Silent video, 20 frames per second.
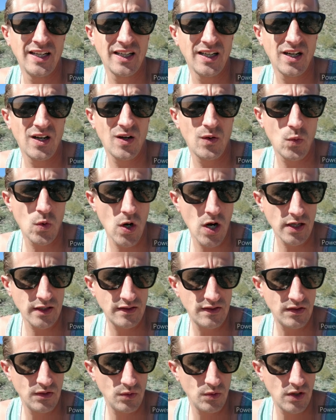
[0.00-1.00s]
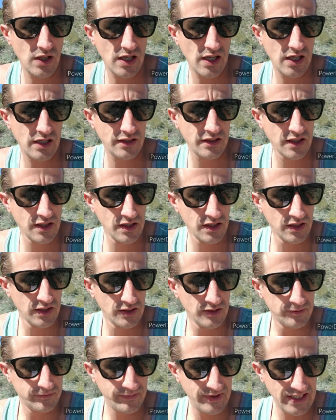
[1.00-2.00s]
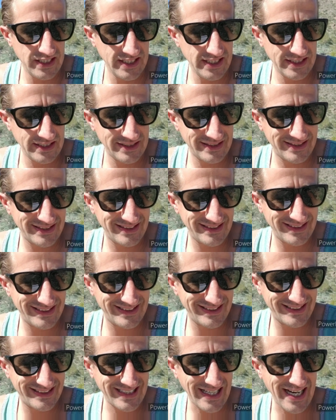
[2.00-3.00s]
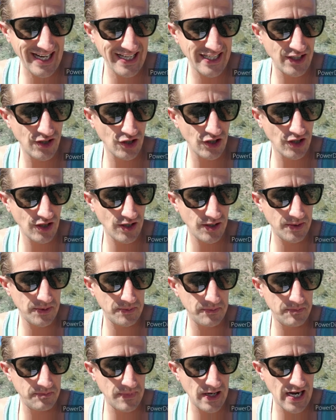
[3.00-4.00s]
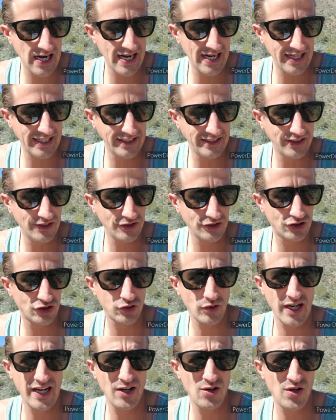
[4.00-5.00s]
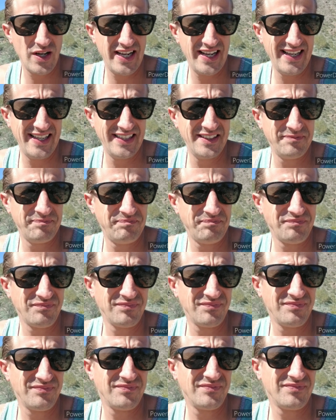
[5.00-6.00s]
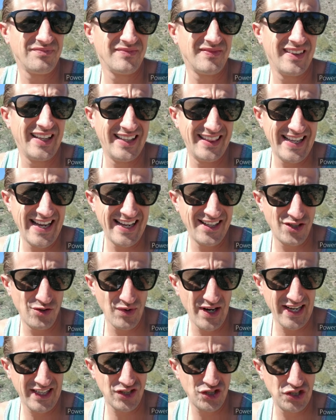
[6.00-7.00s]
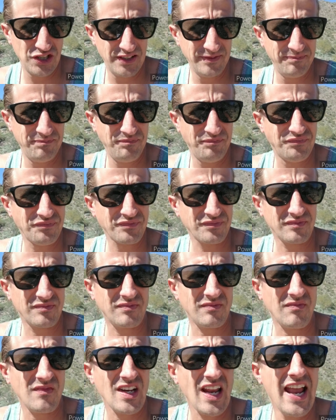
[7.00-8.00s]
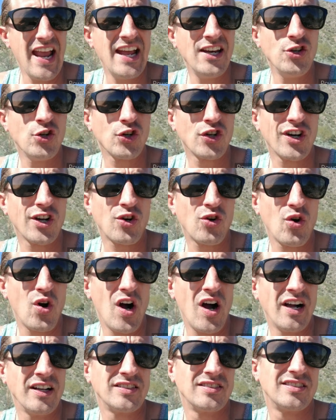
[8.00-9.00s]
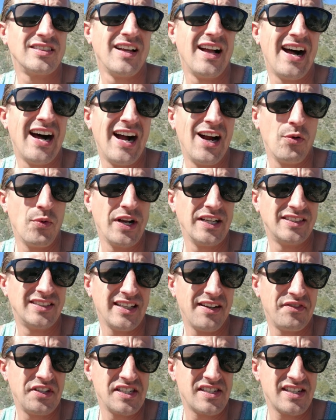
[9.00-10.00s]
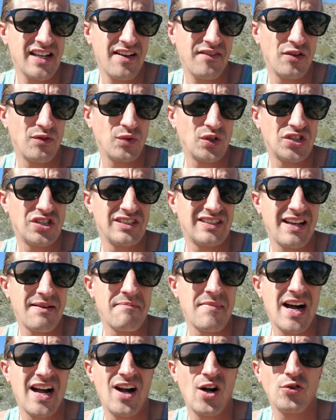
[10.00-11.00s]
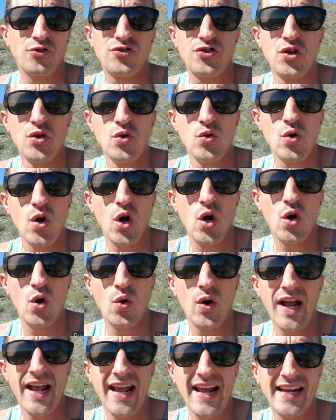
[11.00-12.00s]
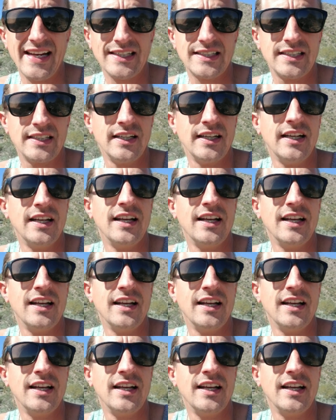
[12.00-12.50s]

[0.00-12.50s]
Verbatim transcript: and you're going to walk to uh, the Tiger Mine Trailhead in that direction, and you're going to cross Highway seventy-seven, which is at mile two oh eight.